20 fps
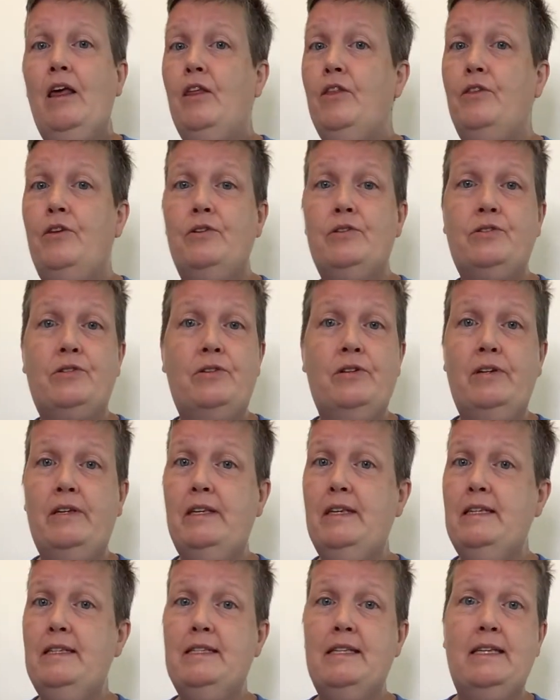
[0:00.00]
those
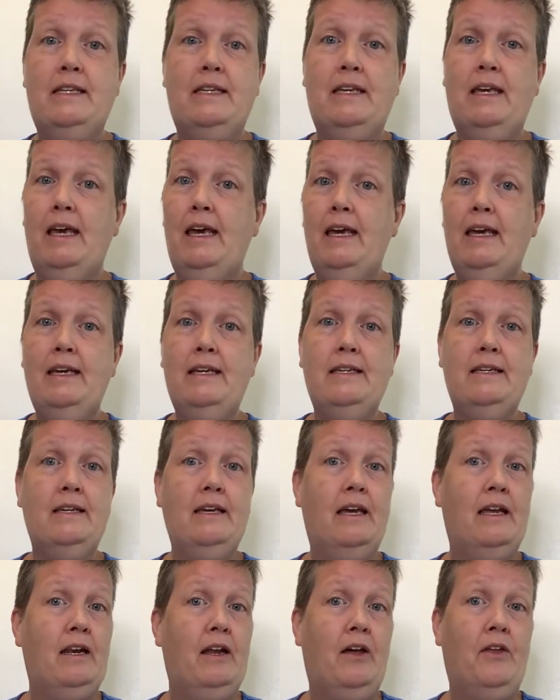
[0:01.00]
cookies and cake
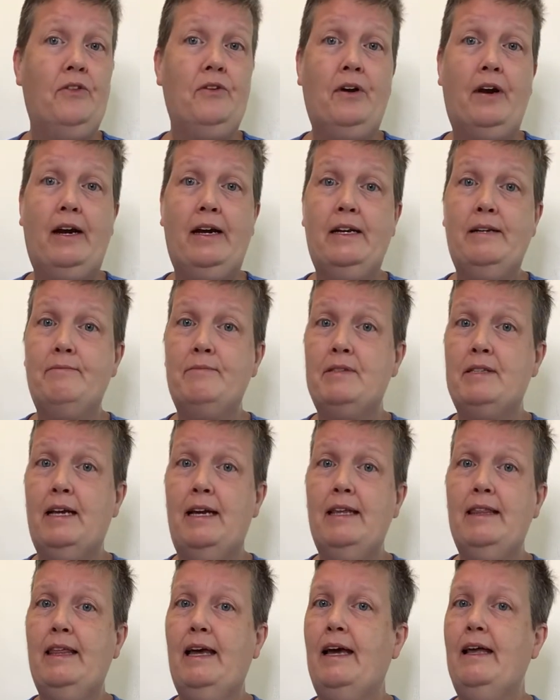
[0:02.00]
and other items
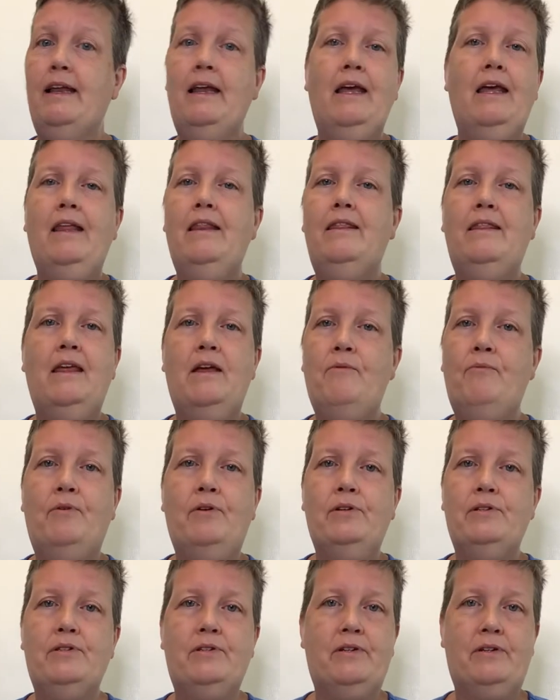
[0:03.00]
like that, they
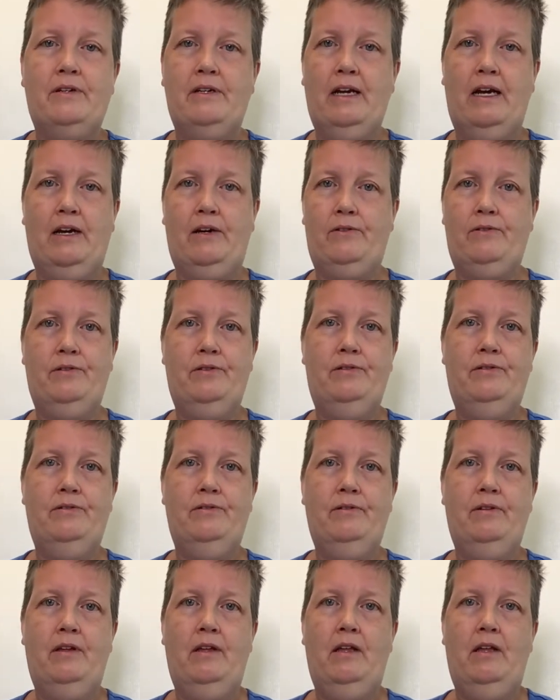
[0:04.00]
won't turn out.
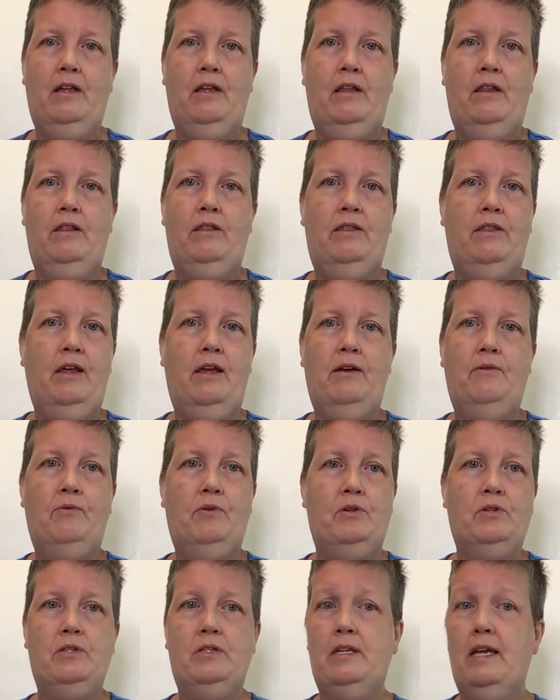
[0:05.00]
They
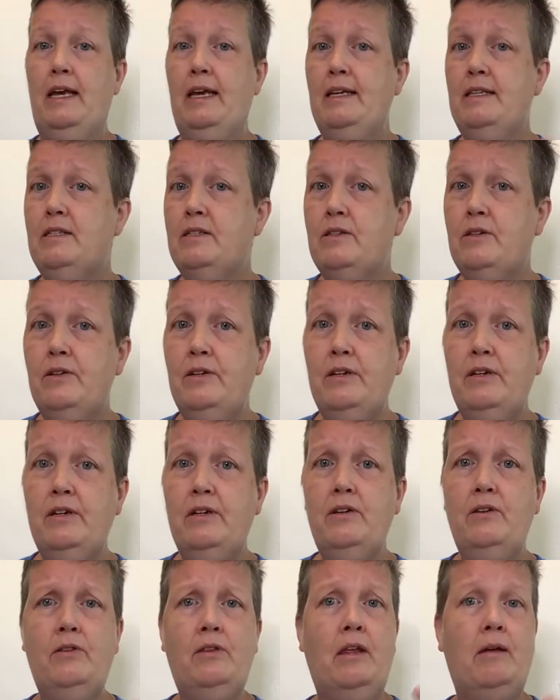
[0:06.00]
won't taste
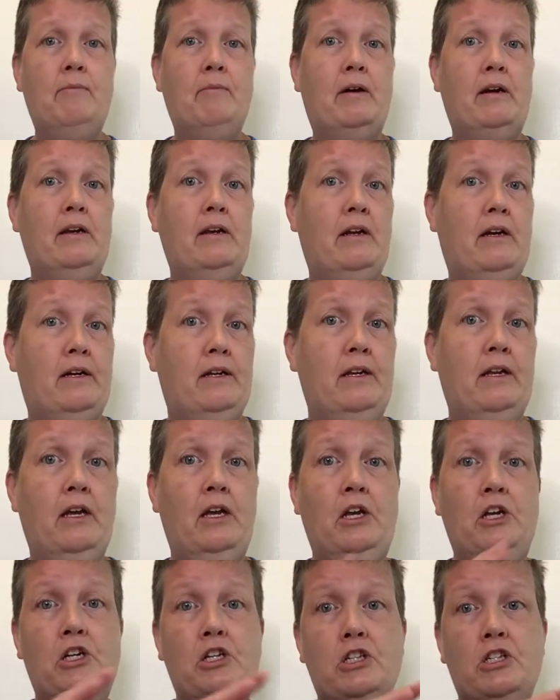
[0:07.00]
good, they might not
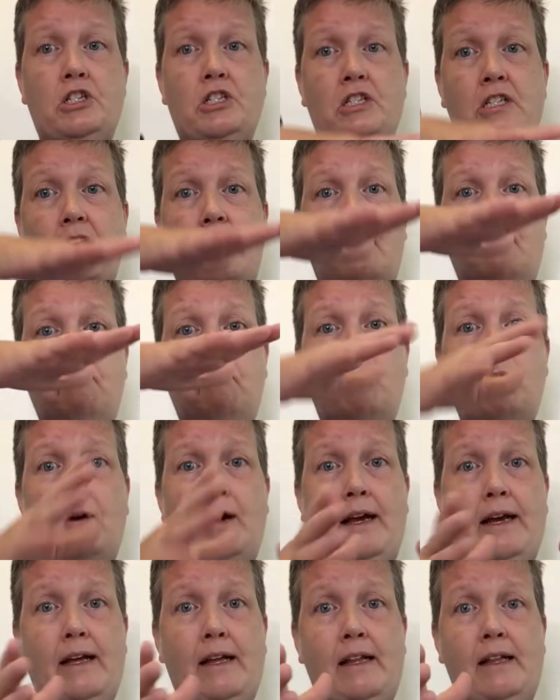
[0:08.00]
shape
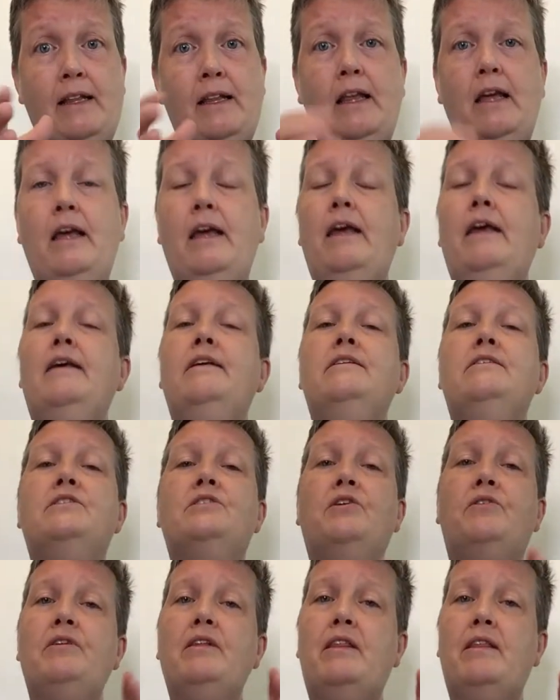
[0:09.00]
well.
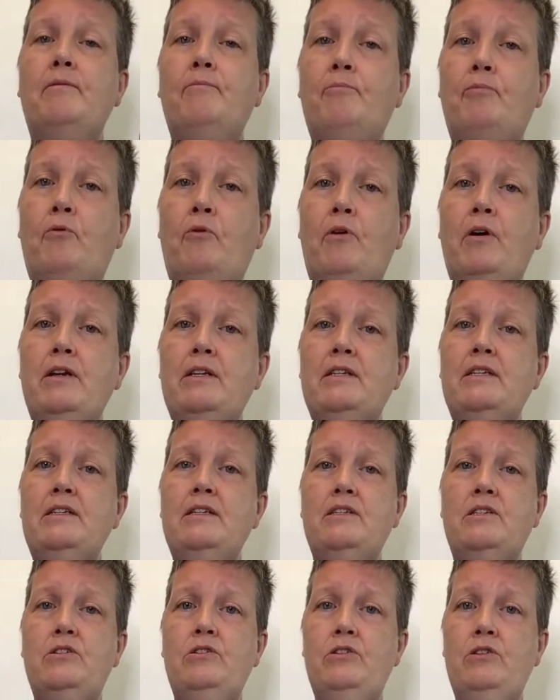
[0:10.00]
So it's
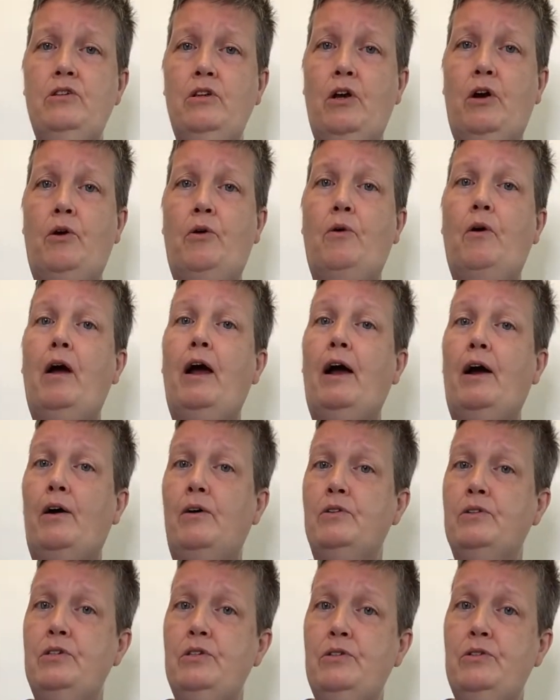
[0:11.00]
important to know how
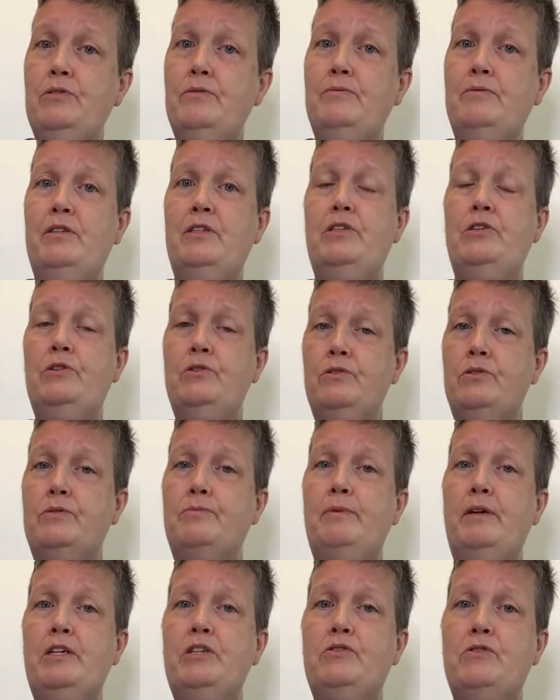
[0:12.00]
to use
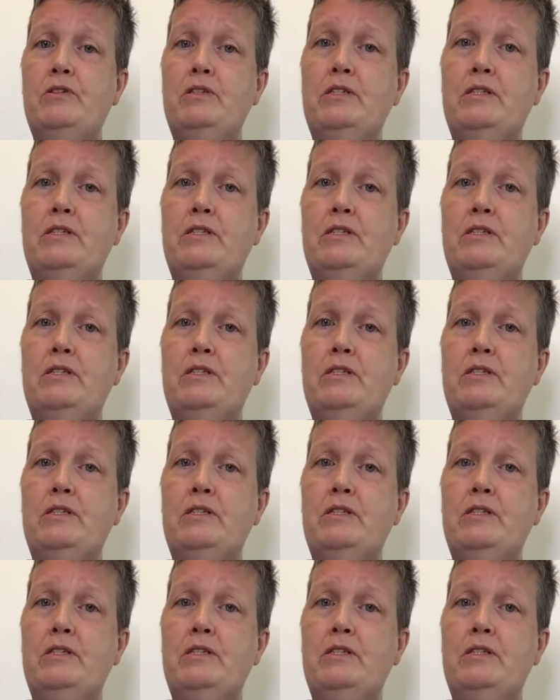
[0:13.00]
measuring